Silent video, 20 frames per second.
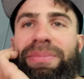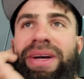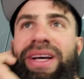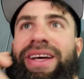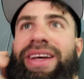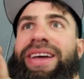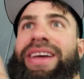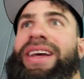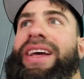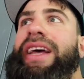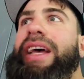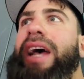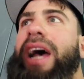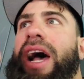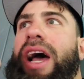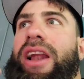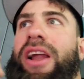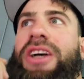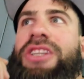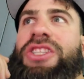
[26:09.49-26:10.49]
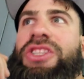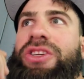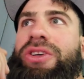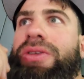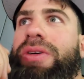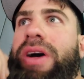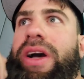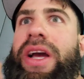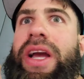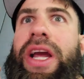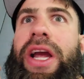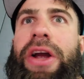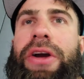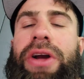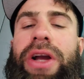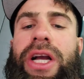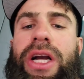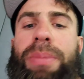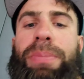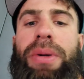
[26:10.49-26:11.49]
But I lost to
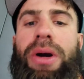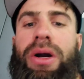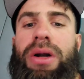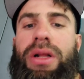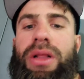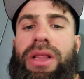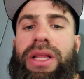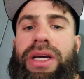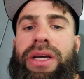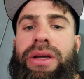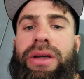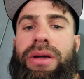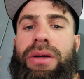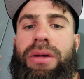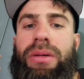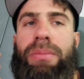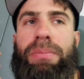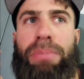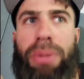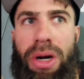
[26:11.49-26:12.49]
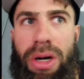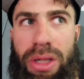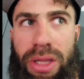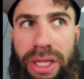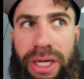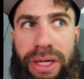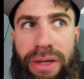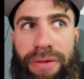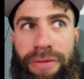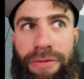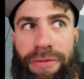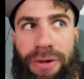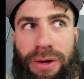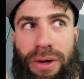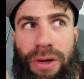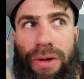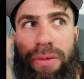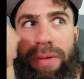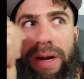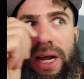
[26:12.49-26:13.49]
Eric Bartlett
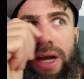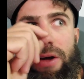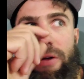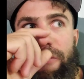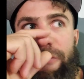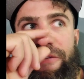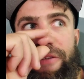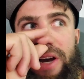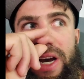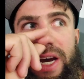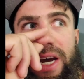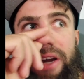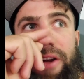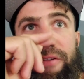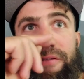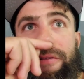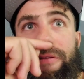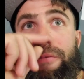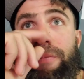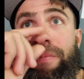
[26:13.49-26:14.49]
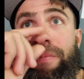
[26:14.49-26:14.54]
for round 5.